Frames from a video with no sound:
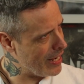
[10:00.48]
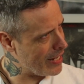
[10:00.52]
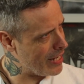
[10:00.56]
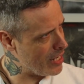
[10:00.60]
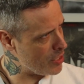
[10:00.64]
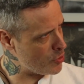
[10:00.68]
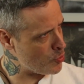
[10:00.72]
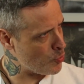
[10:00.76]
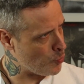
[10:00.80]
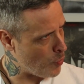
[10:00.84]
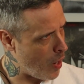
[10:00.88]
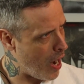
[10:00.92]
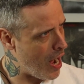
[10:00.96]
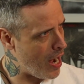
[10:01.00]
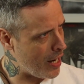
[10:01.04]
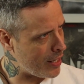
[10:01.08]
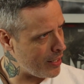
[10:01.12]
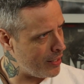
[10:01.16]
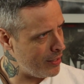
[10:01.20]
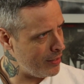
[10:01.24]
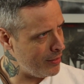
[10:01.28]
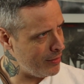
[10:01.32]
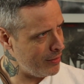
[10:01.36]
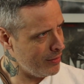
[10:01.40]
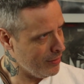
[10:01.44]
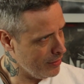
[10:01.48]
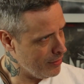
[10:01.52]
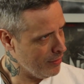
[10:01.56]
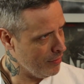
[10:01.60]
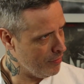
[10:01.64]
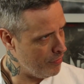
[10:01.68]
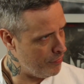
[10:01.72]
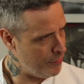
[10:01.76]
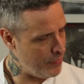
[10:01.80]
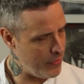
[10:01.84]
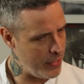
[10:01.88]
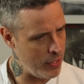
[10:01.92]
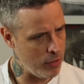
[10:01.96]
I guess, rock
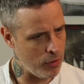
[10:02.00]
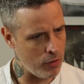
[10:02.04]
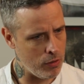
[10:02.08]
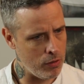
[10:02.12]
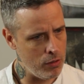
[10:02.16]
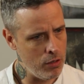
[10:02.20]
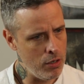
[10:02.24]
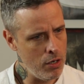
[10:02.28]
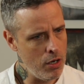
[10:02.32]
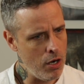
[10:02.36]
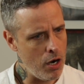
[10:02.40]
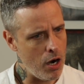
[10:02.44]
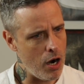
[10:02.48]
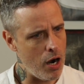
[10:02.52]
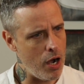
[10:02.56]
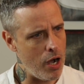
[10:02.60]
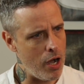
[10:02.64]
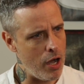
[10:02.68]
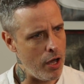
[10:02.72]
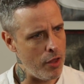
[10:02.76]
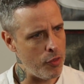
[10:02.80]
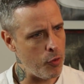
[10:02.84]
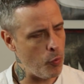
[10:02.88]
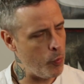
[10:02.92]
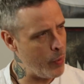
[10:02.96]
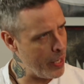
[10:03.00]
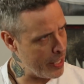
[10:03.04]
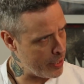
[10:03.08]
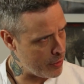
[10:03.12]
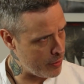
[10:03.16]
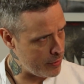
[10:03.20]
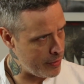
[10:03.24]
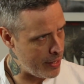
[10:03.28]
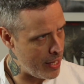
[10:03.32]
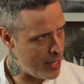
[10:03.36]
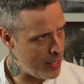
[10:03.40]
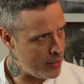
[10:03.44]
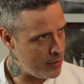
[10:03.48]
feel. The
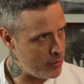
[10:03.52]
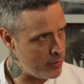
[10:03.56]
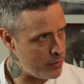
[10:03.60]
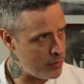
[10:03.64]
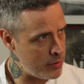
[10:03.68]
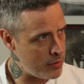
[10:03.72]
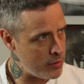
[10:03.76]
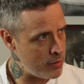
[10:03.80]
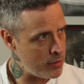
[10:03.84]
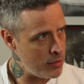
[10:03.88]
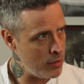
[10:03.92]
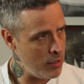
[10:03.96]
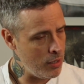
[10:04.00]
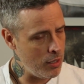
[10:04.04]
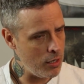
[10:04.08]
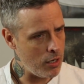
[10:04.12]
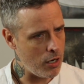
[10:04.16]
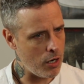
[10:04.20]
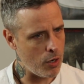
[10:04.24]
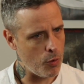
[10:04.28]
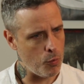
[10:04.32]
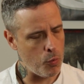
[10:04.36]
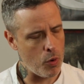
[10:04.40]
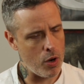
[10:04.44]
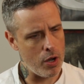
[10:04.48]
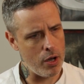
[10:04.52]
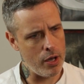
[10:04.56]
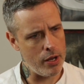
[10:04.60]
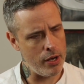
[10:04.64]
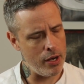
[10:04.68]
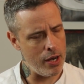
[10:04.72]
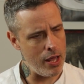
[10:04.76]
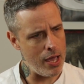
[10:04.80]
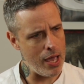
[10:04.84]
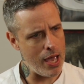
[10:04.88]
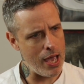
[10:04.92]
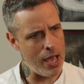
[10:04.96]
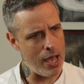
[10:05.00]
Weaker Thens are
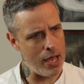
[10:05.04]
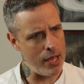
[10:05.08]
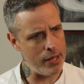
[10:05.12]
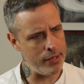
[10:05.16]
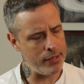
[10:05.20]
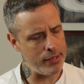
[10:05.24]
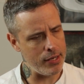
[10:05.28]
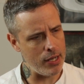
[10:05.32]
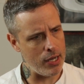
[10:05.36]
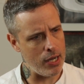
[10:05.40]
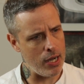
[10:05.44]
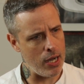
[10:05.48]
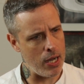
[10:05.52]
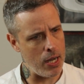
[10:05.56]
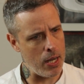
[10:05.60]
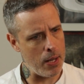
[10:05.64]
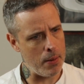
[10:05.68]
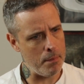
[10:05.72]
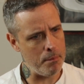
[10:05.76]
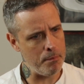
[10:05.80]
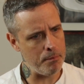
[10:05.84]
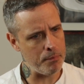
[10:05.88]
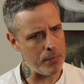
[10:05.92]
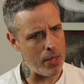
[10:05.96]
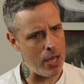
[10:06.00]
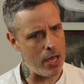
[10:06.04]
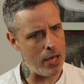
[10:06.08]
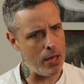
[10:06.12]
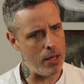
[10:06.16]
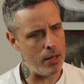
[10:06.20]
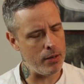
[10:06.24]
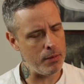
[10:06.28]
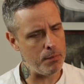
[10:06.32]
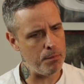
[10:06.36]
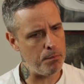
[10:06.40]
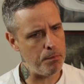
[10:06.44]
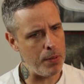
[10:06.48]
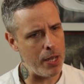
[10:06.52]
one,
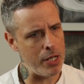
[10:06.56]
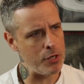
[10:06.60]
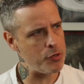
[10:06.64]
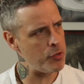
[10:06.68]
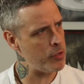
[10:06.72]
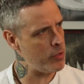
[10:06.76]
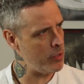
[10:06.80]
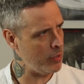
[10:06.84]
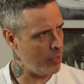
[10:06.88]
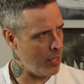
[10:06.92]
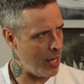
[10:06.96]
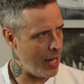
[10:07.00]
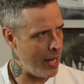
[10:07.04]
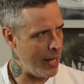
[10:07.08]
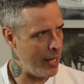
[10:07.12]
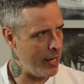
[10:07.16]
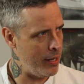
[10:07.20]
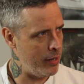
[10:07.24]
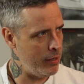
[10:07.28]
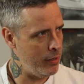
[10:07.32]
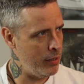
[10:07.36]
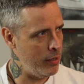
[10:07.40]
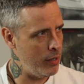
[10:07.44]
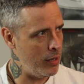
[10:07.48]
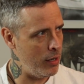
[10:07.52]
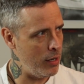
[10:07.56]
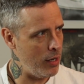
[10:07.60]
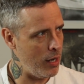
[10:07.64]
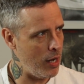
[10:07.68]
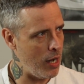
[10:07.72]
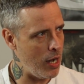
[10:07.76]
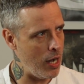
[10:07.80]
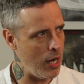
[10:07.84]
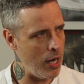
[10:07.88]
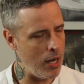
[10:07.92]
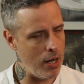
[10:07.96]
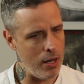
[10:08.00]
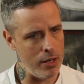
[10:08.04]
and Pedro the Lion,
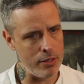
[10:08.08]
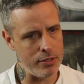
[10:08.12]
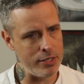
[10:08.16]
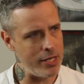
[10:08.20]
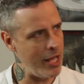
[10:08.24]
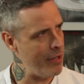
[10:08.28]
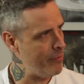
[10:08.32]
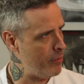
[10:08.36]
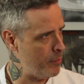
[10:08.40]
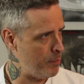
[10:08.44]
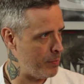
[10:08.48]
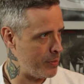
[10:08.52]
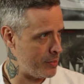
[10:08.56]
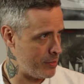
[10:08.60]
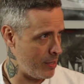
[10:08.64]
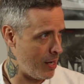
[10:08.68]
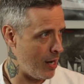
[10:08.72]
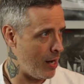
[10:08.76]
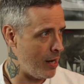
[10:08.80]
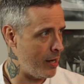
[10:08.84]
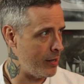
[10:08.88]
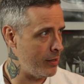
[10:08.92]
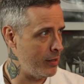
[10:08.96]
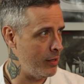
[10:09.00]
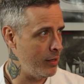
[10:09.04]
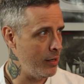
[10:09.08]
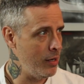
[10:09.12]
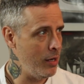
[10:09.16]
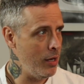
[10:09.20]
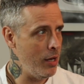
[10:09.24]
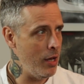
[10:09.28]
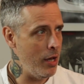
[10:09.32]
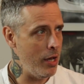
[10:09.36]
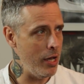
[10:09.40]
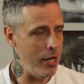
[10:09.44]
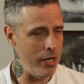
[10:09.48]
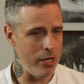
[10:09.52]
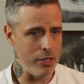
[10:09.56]
David Bazan
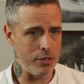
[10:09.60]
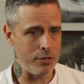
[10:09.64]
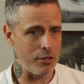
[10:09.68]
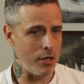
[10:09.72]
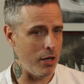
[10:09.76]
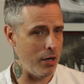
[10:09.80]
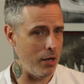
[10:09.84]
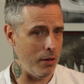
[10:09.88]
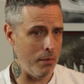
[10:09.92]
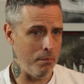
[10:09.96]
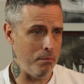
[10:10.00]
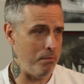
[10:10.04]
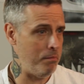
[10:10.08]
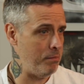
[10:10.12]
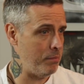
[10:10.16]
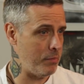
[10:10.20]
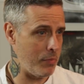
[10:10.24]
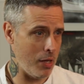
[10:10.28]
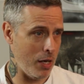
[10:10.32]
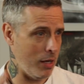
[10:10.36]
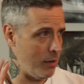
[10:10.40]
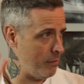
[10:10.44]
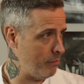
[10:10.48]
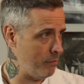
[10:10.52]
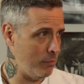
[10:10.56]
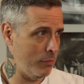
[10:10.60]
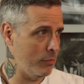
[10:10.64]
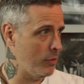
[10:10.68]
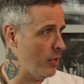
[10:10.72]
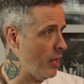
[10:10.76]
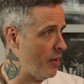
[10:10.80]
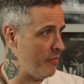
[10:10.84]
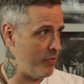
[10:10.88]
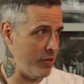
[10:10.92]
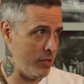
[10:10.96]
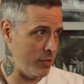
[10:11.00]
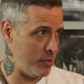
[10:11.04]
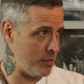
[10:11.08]
is
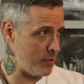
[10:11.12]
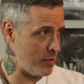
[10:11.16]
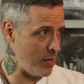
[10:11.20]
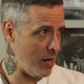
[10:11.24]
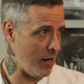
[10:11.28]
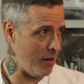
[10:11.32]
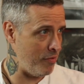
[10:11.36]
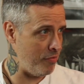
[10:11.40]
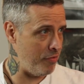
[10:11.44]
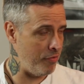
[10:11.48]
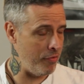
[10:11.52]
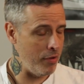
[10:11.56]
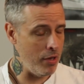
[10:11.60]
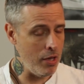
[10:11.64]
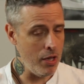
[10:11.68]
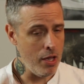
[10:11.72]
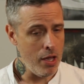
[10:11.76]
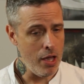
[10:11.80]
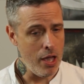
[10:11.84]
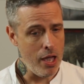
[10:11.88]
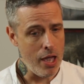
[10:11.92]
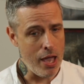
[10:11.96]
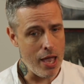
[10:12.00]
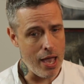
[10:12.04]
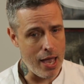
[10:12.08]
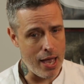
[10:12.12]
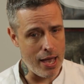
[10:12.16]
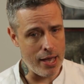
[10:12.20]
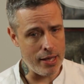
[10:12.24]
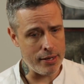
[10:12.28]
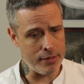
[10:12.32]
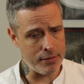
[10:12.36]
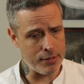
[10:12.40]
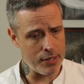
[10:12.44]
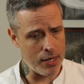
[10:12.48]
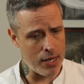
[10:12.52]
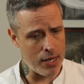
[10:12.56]
love his stuff, and